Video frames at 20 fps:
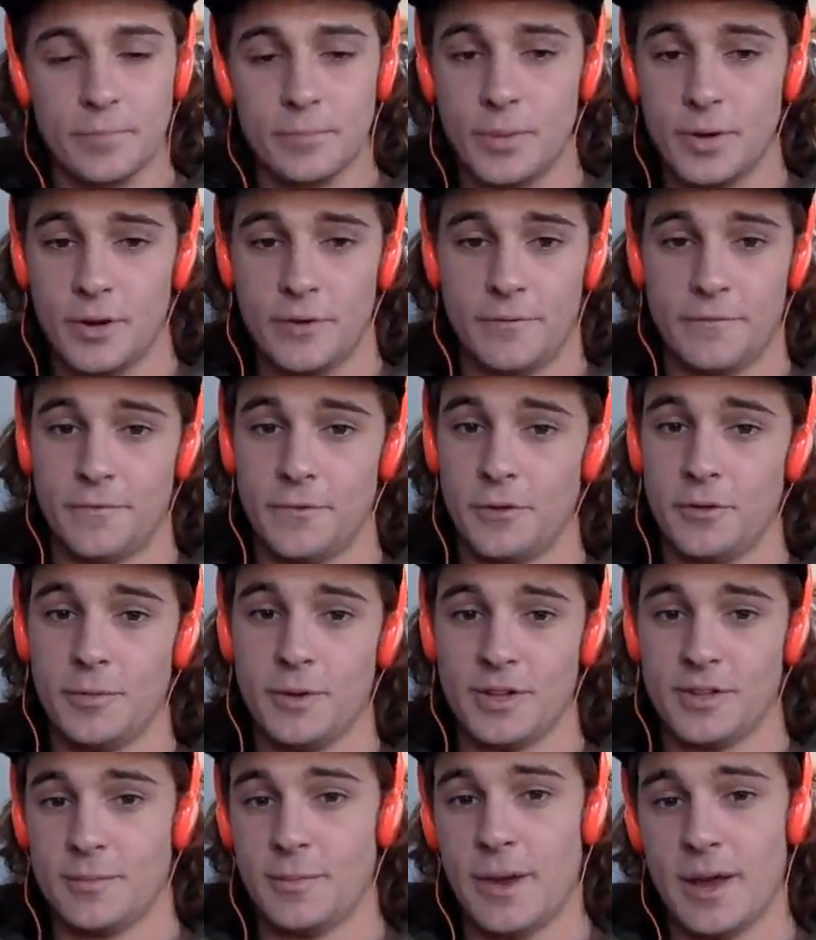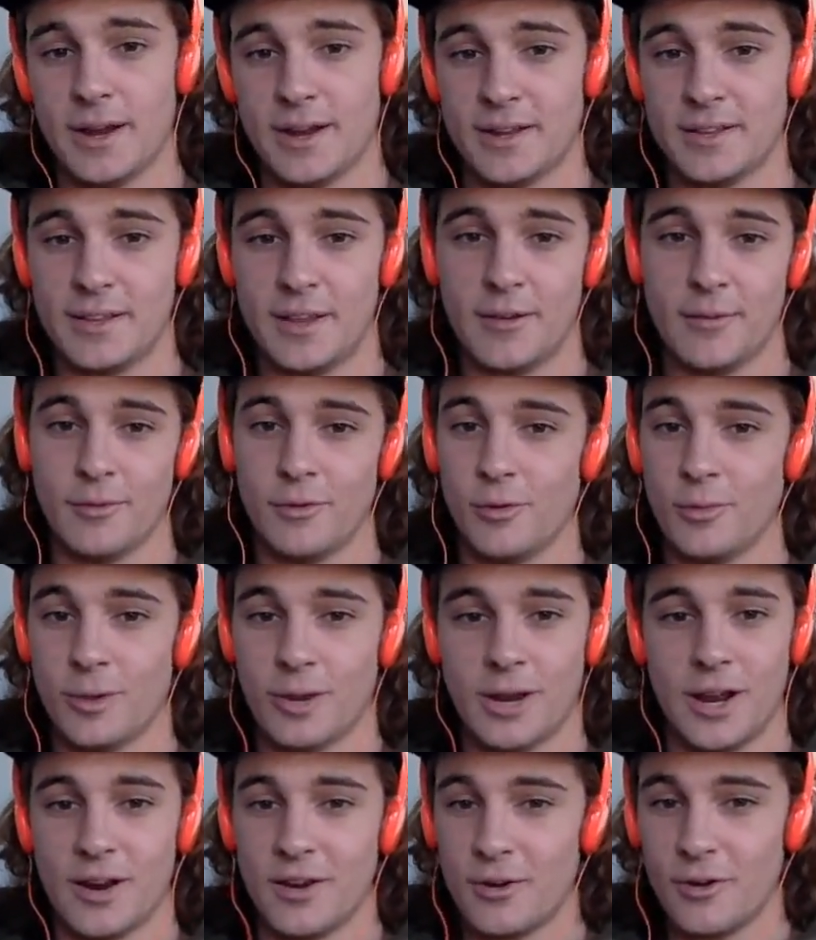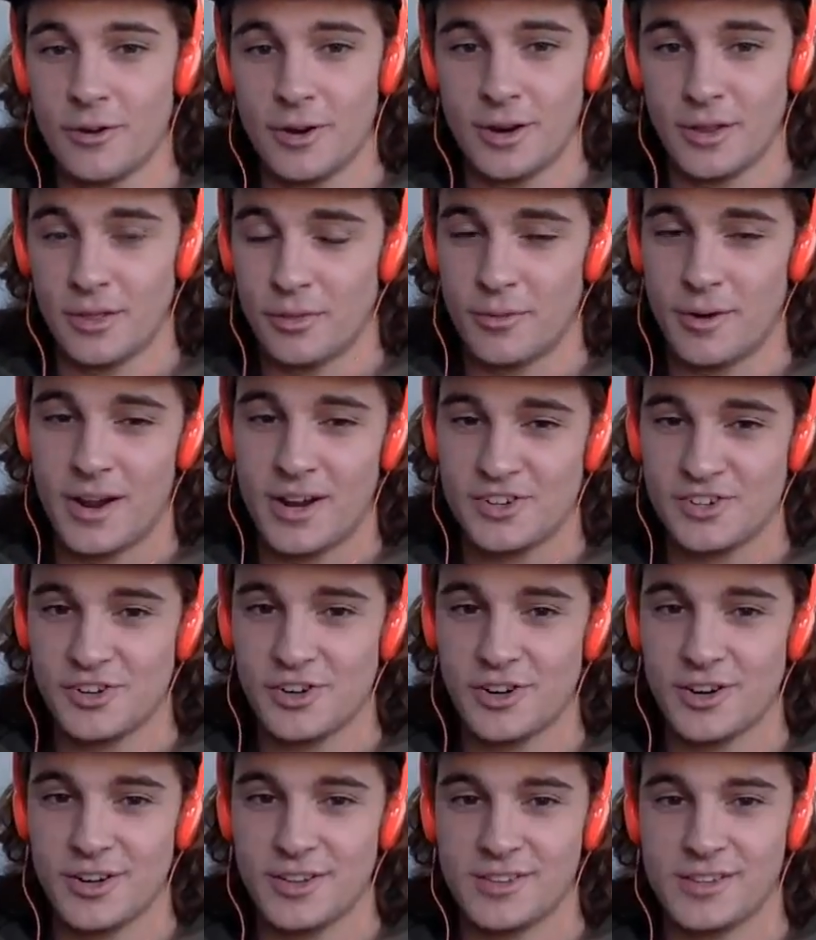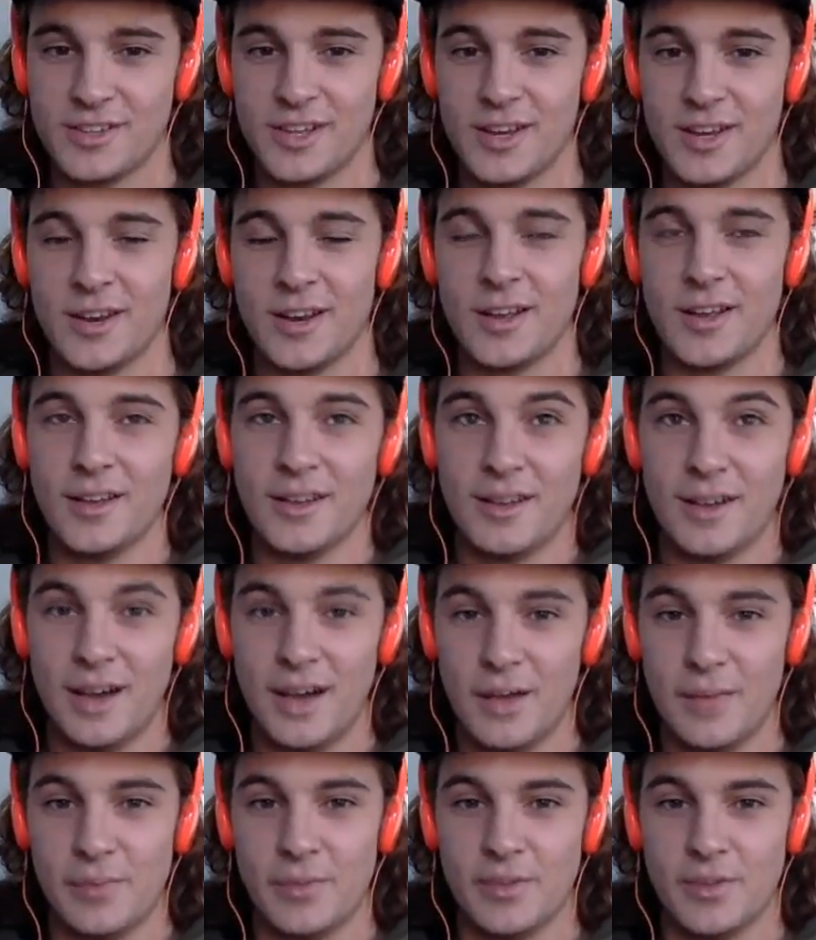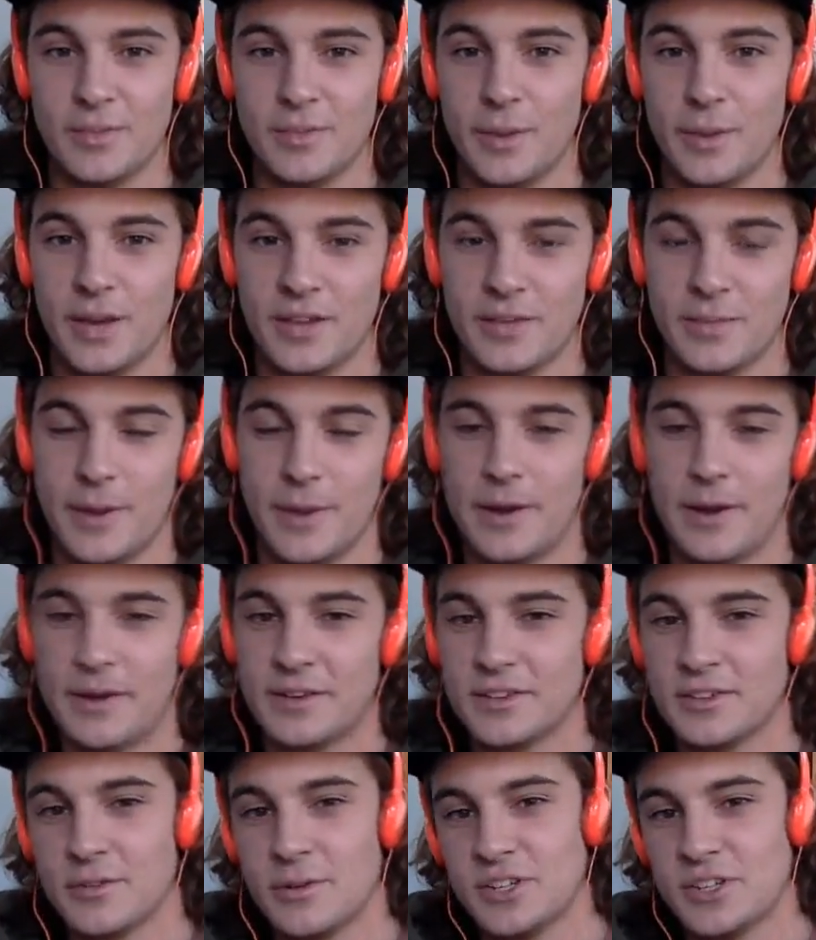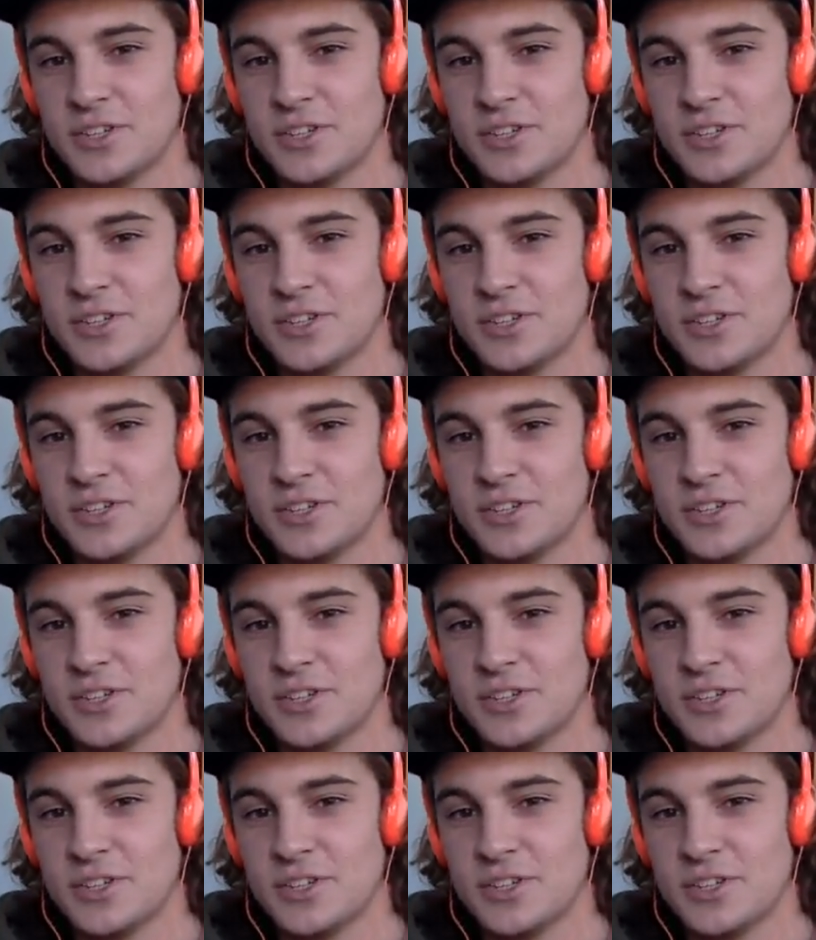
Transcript: But a few months back in that rumor category in Thrasher, it said Hypebeast buys barracks